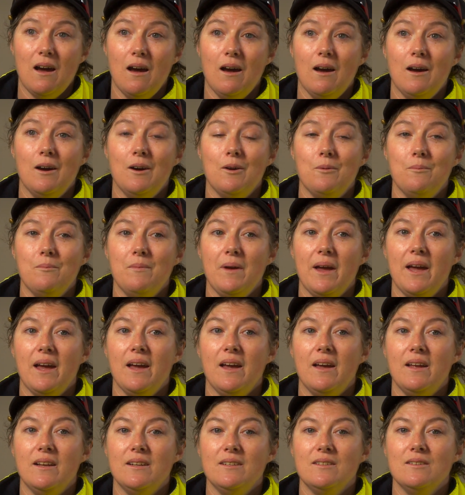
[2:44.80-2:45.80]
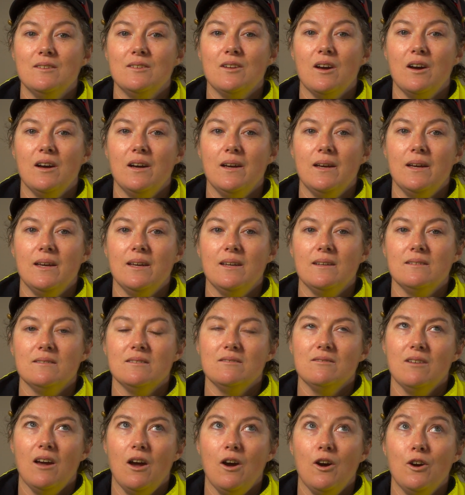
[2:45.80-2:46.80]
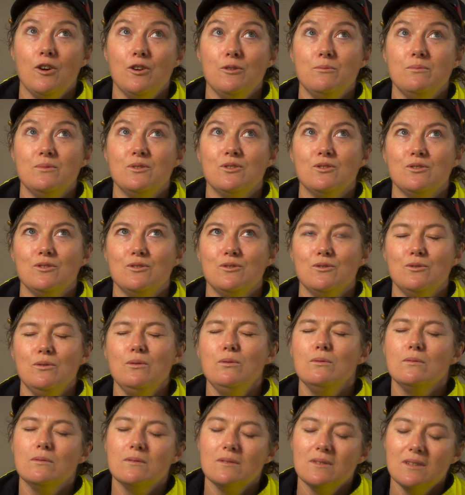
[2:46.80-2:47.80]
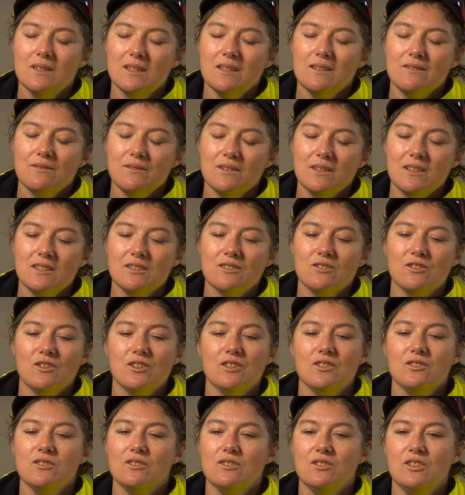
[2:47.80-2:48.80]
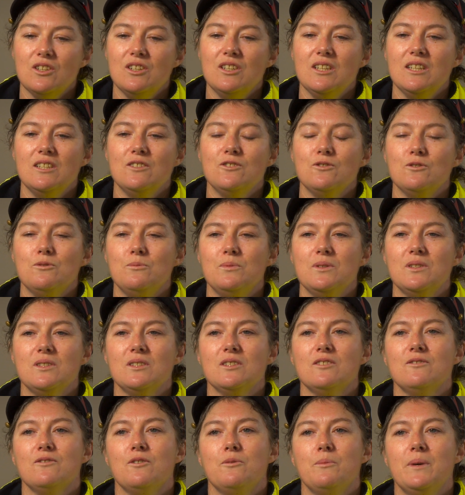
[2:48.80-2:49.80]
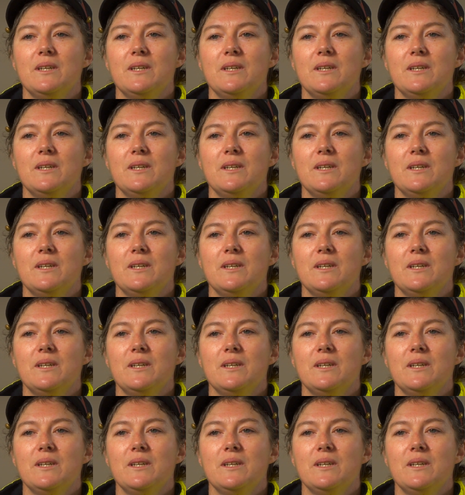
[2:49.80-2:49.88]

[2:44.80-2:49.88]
and I hope to, fingers crossed, turn it into a business for